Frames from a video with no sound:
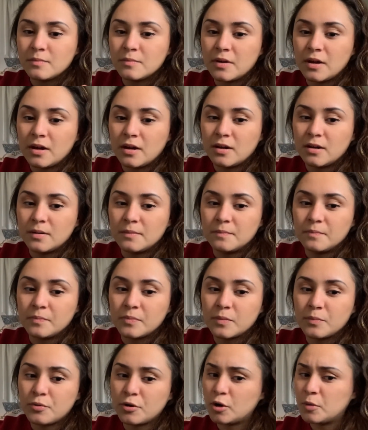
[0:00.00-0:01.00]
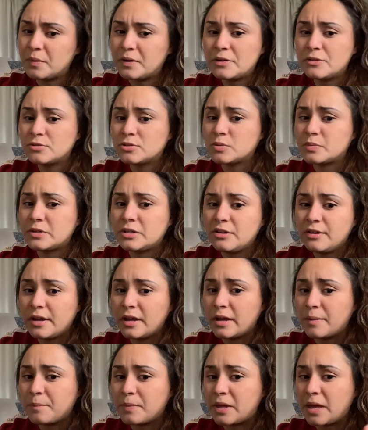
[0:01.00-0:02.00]
where you can
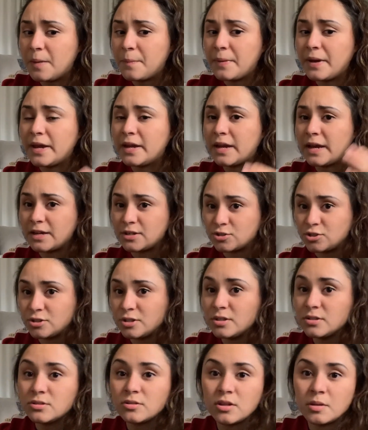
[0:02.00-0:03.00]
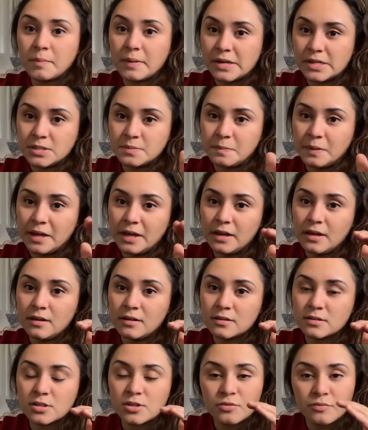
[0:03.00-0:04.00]
get paid extra. So the base pay
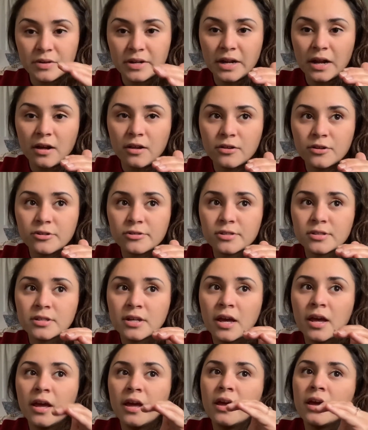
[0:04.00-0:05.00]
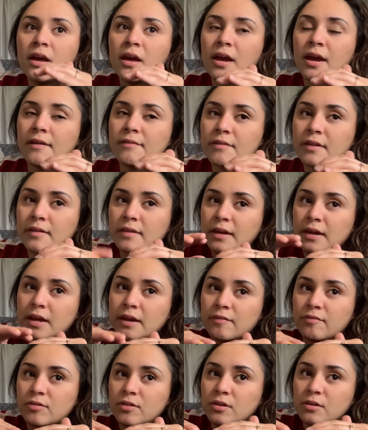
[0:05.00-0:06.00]
is $3, and then like
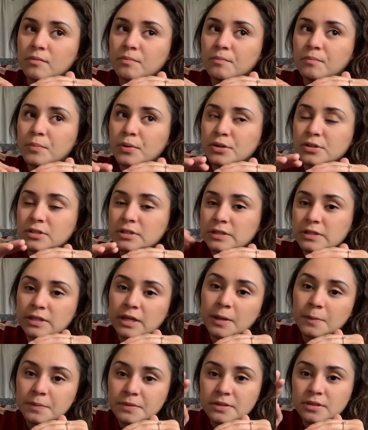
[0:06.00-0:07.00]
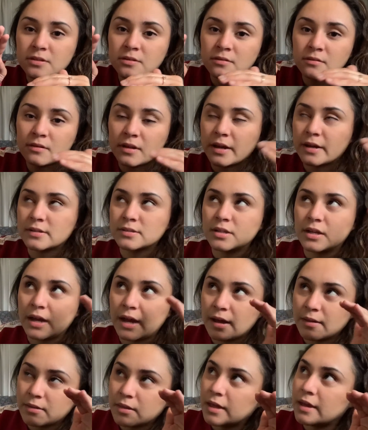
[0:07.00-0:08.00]
if the person tips, like say
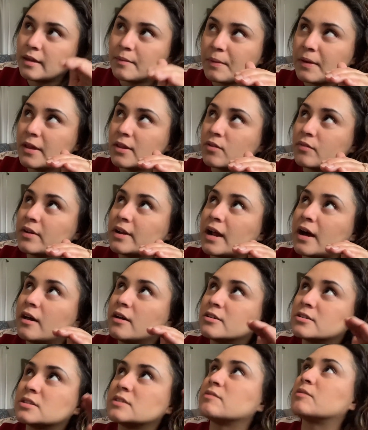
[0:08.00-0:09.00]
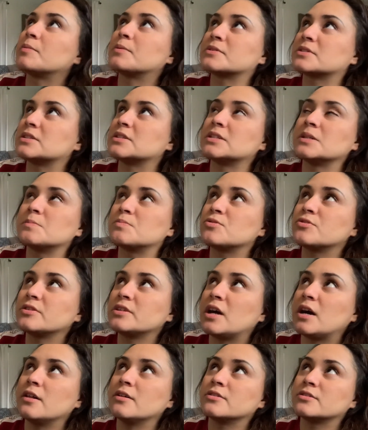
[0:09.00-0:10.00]
they pay $3 and if the person tips
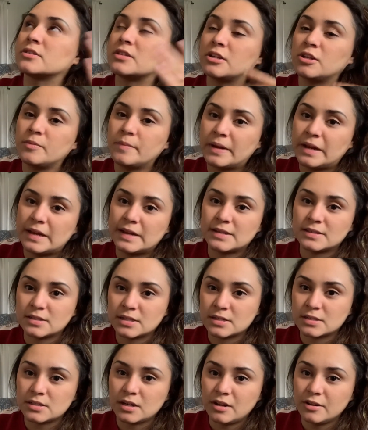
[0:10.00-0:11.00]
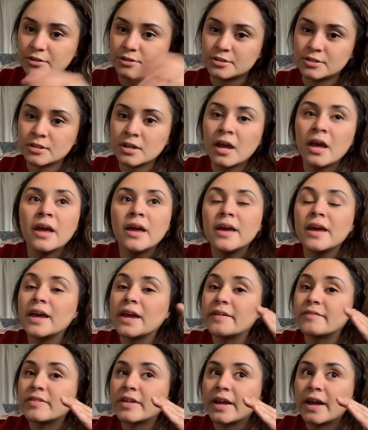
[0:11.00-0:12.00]
$3, then you're making $6.
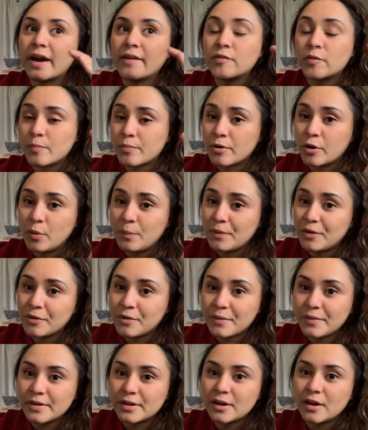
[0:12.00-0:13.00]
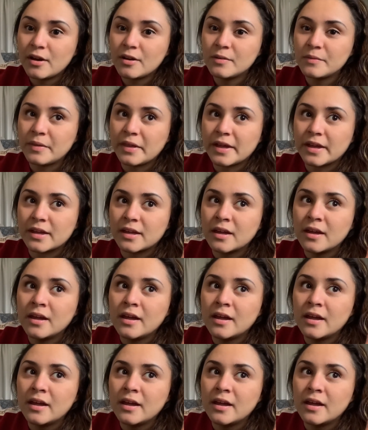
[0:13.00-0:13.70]
If they have a promo going on, like